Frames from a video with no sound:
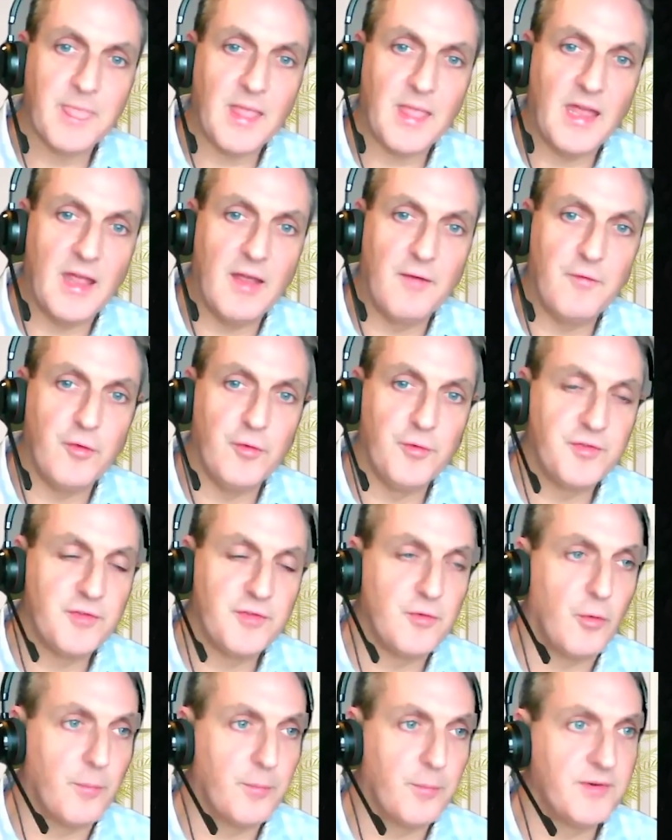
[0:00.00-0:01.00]
if you
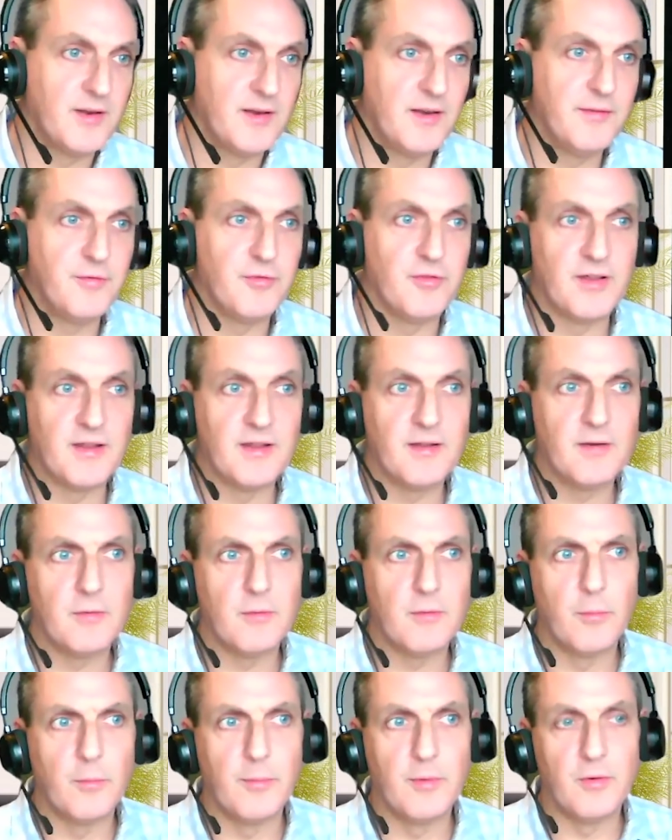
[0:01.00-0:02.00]
stop delivering
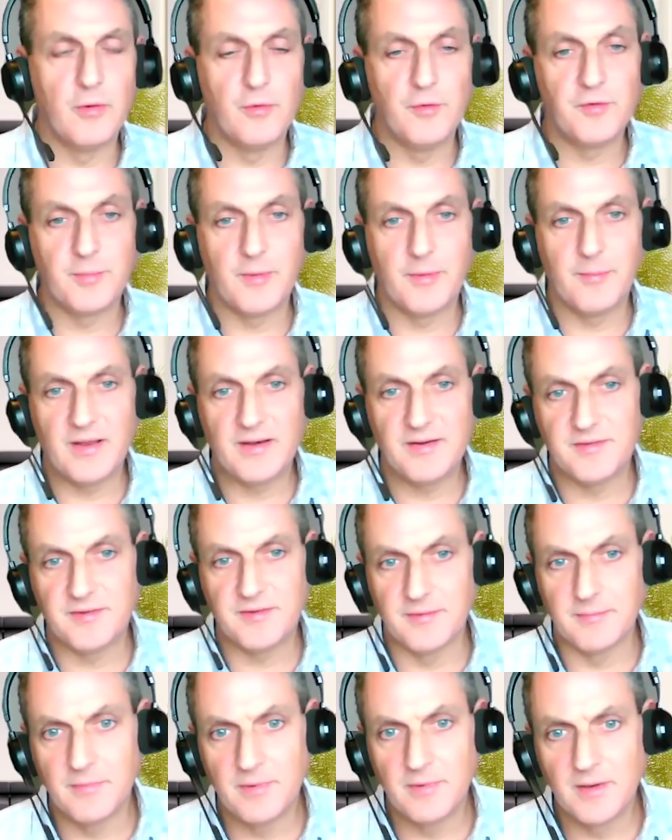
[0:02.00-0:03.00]
or lose
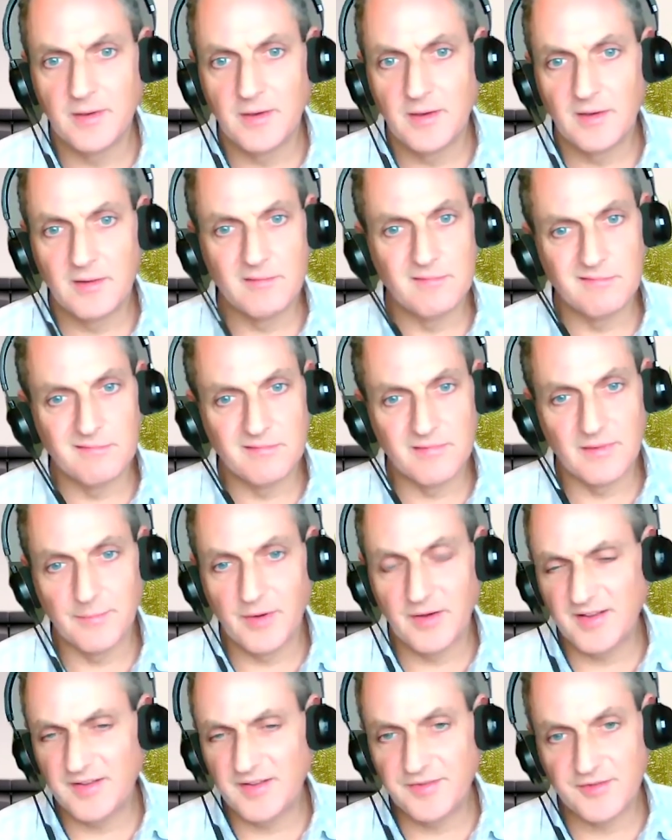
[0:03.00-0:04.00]
momentum, the
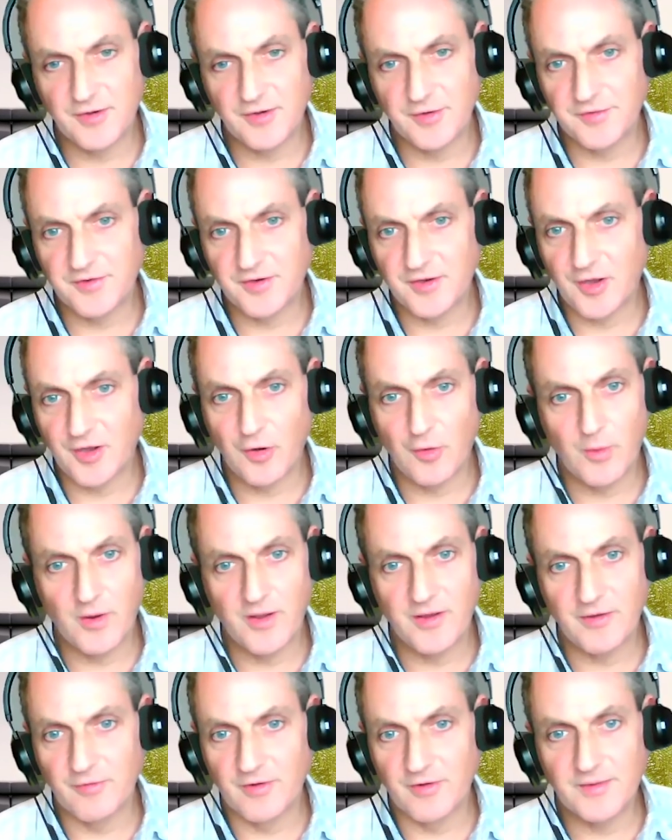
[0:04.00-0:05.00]
money starts to go
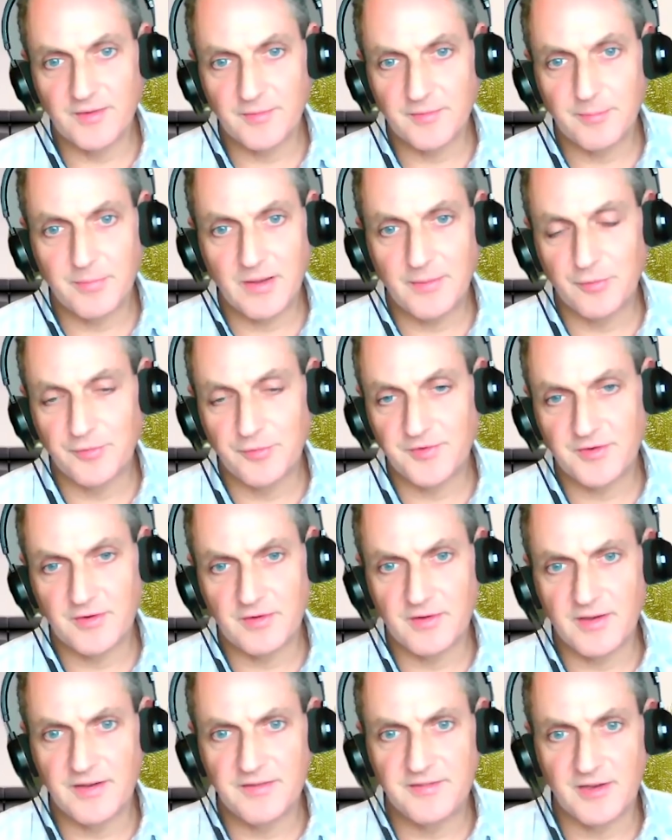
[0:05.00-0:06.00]
away, right? People
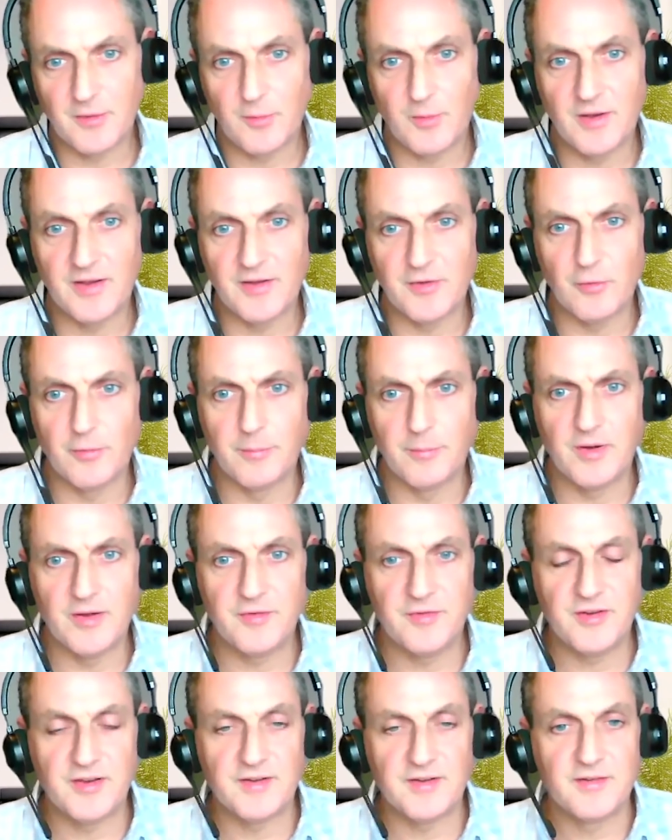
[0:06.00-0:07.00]
start eating away at your
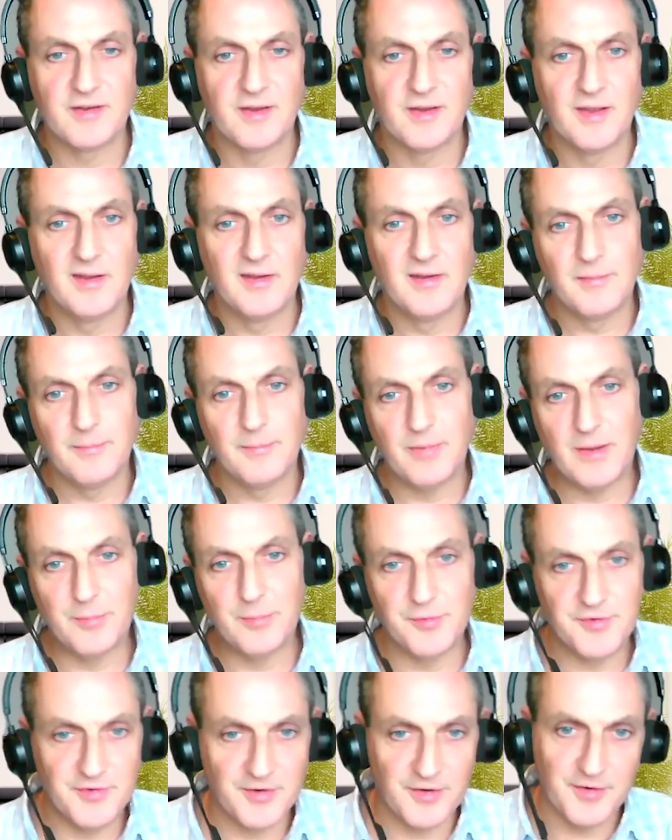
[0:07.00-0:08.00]
budget. People
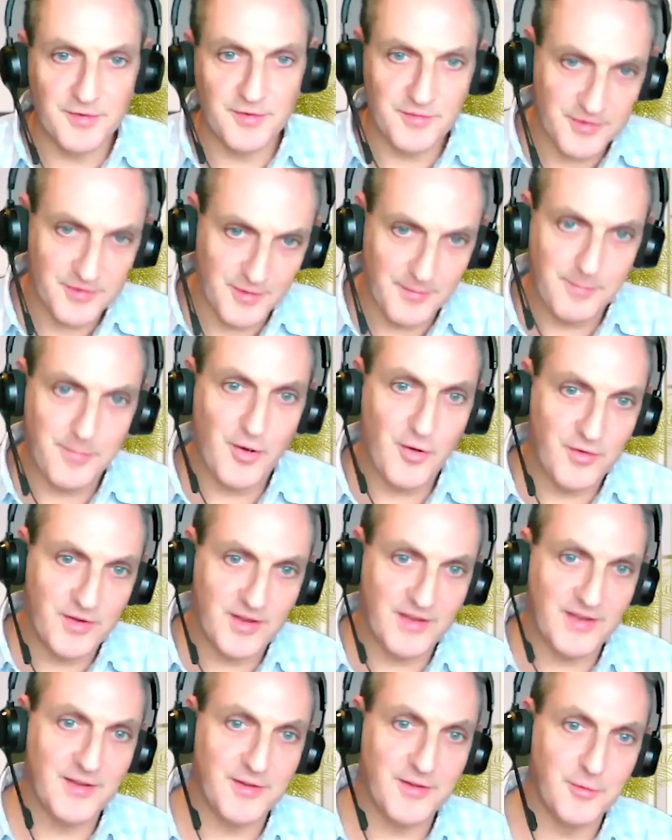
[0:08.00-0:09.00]
start sort of
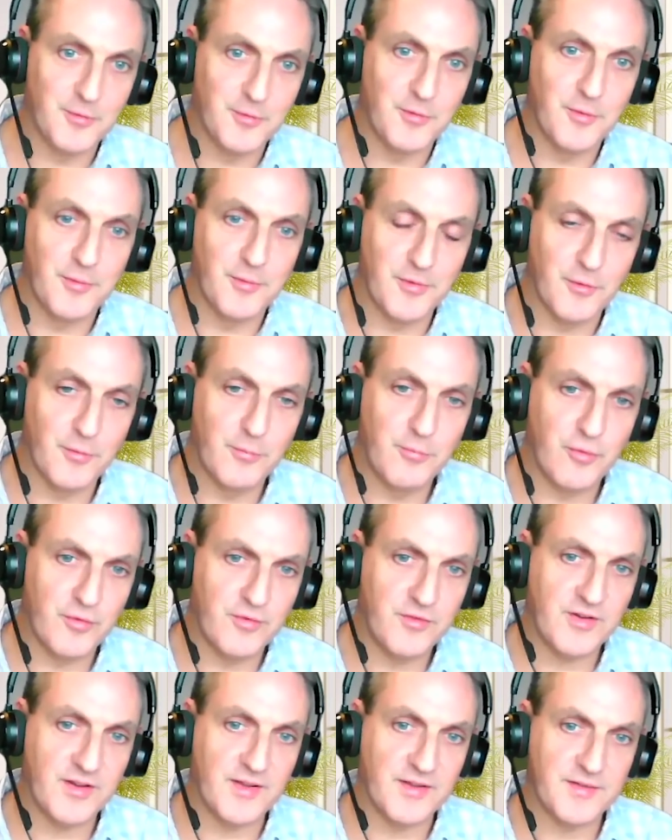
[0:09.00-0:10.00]
poking at your
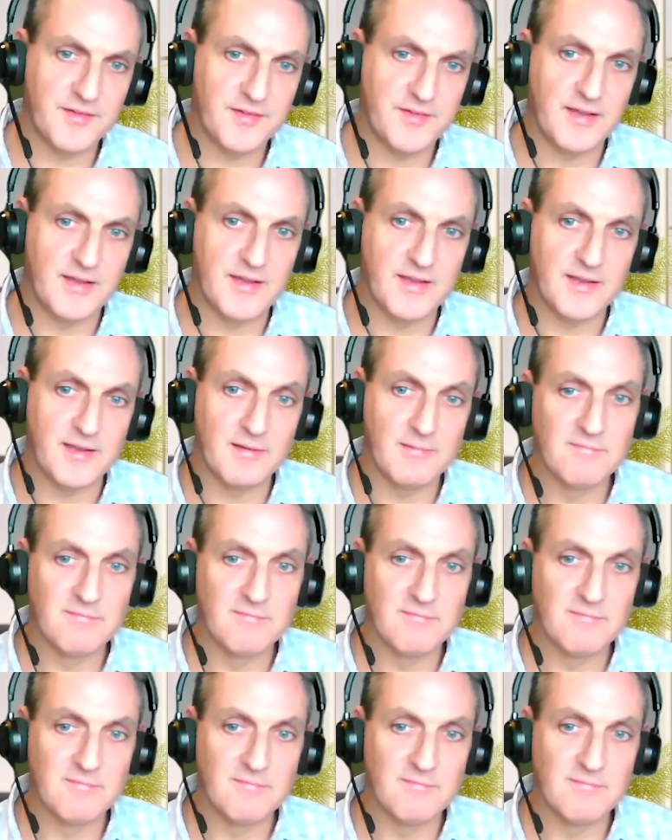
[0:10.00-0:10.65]
projects, saying,